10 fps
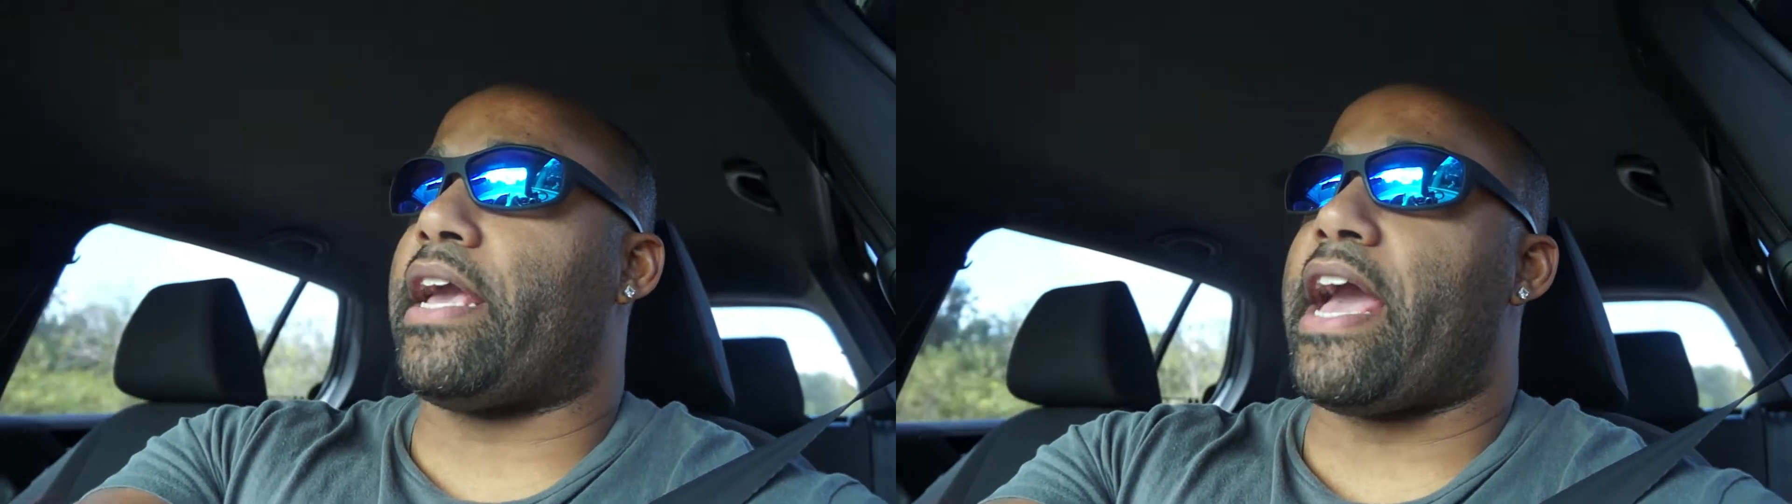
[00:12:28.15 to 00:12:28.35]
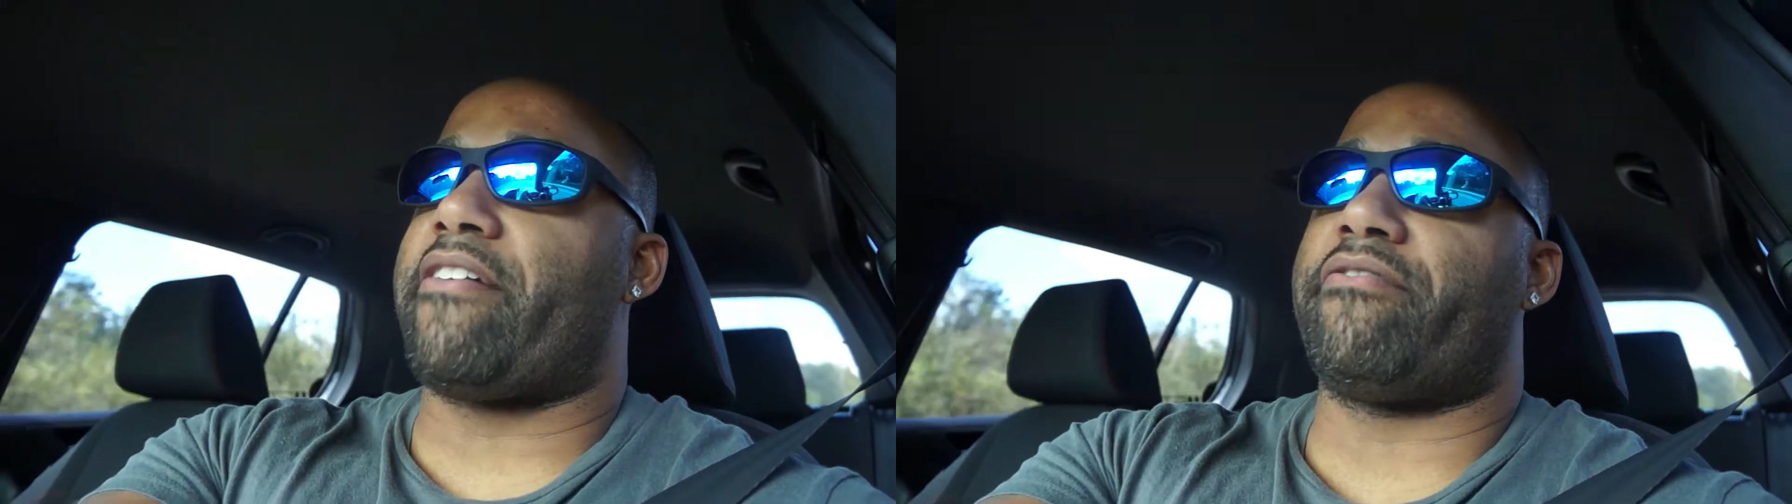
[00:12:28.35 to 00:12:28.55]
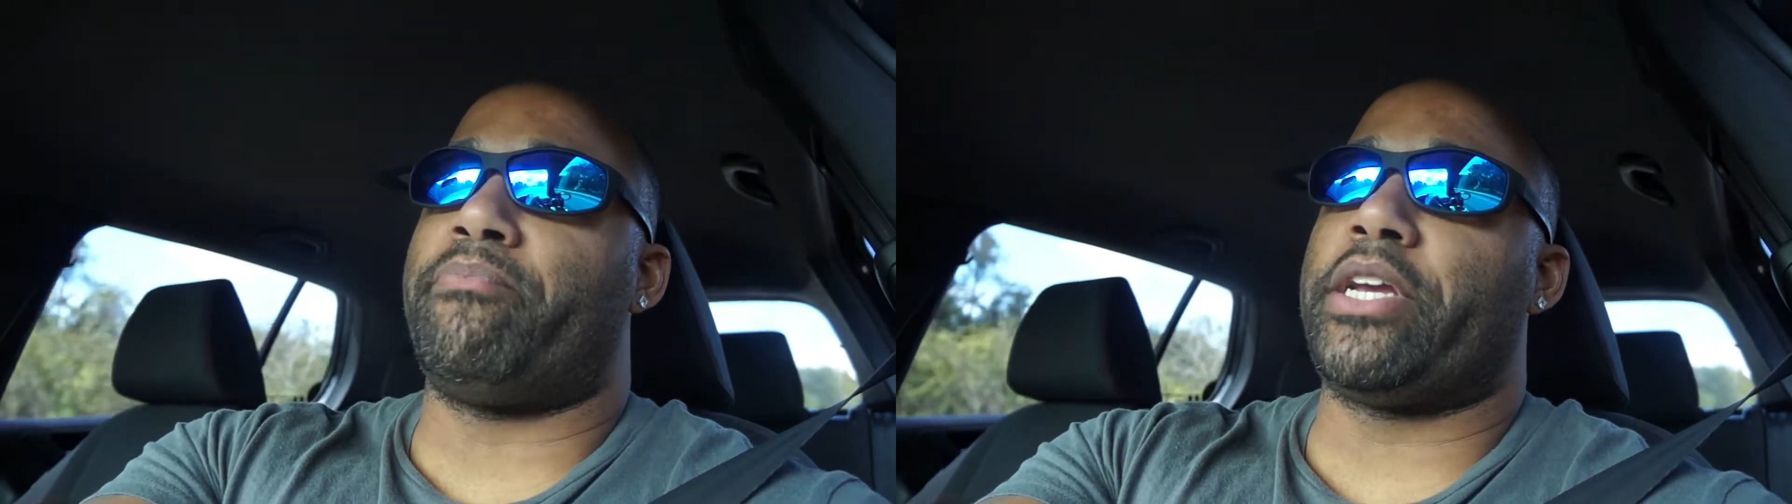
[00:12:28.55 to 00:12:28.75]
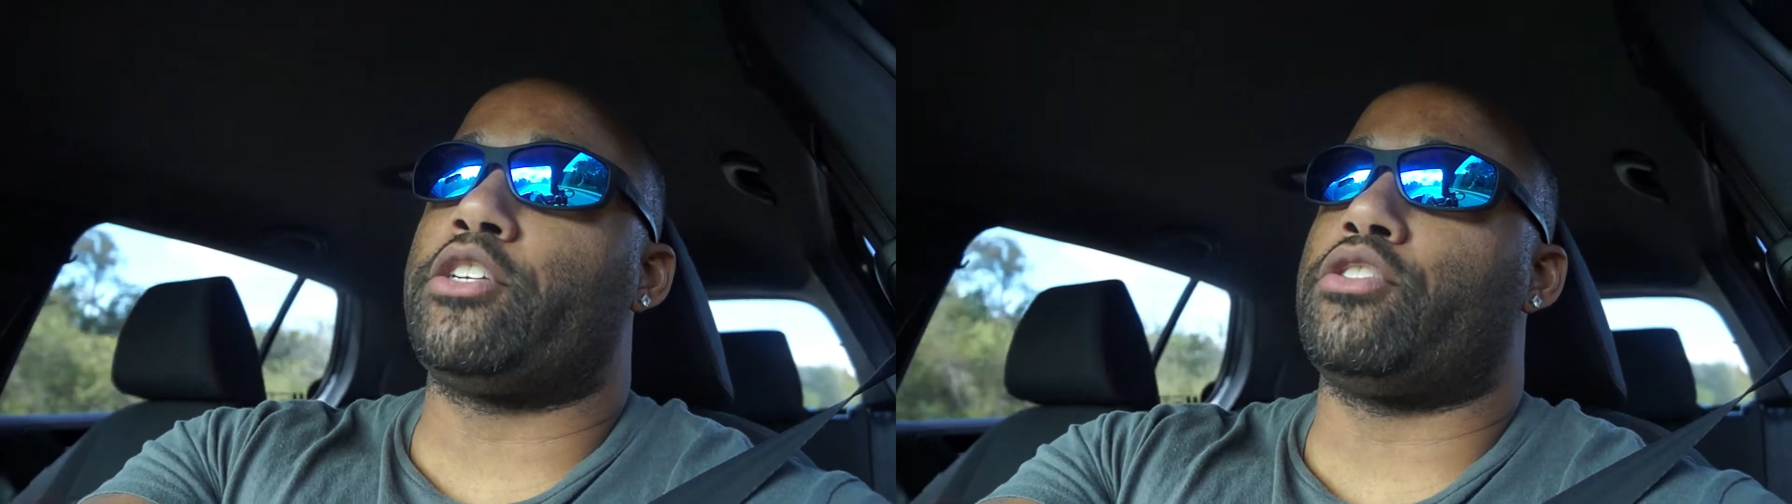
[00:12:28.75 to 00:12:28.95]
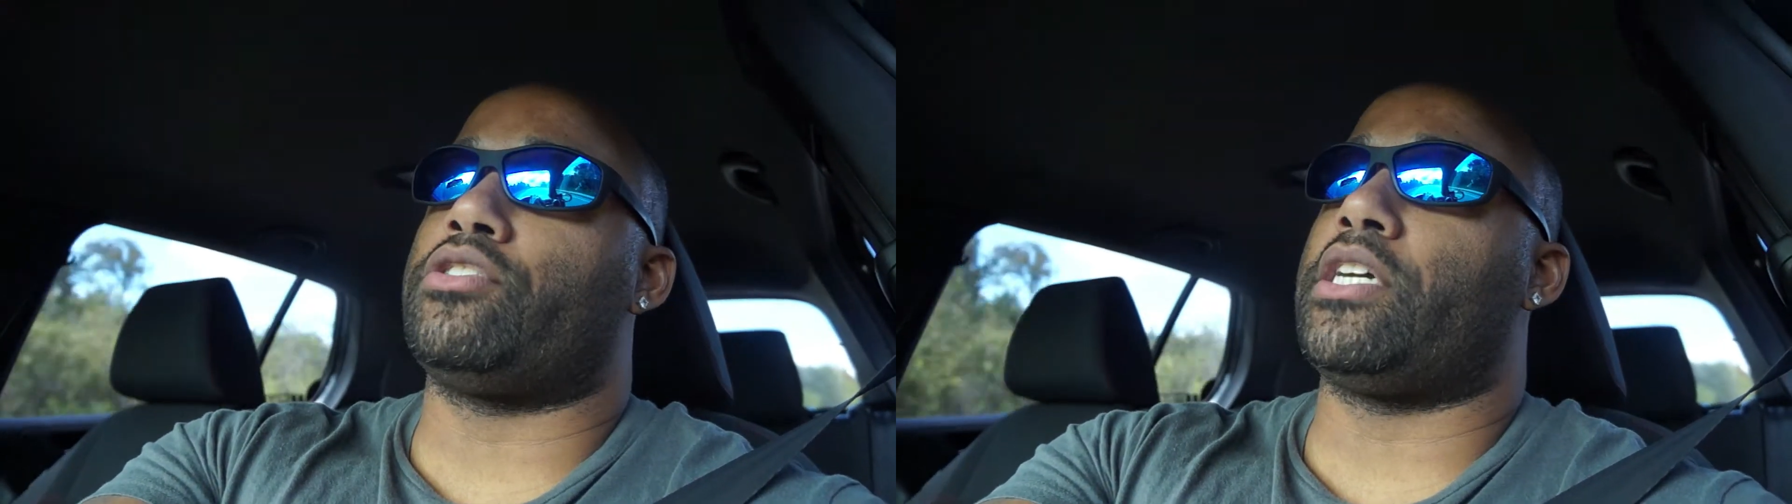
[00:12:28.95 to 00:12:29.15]
have
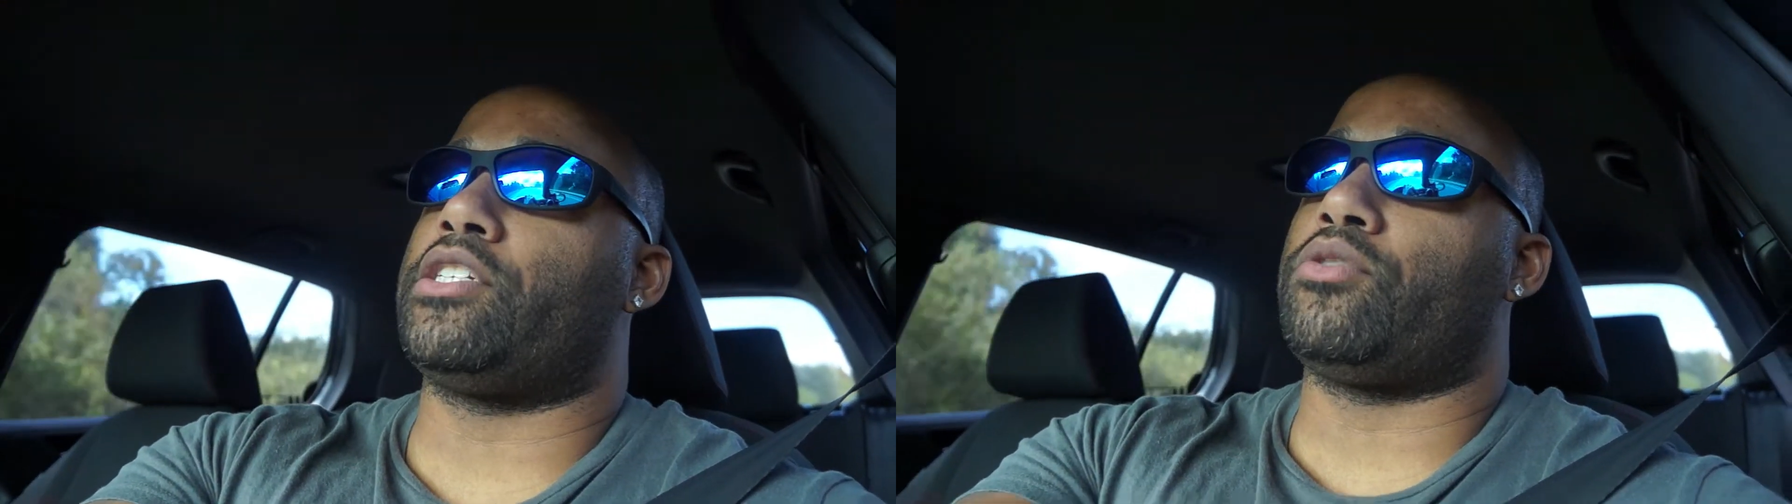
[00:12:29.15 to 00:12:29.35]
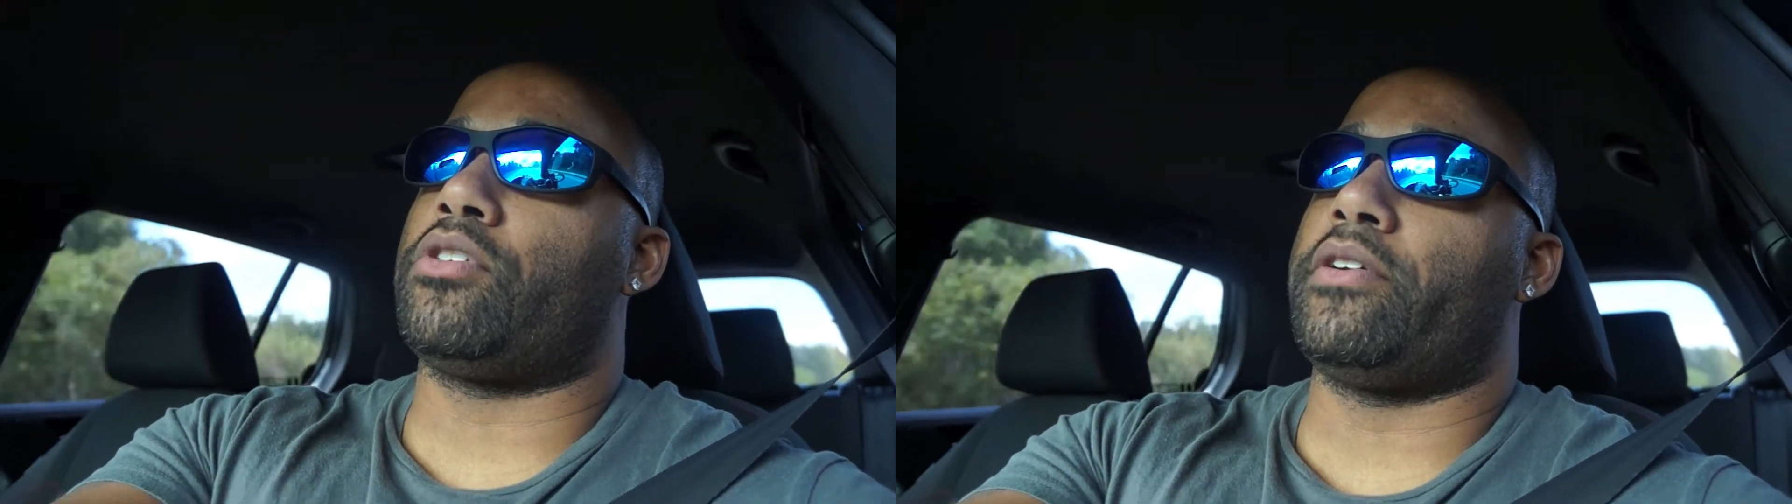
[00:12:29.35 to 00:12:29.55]
pictures, and I showed her,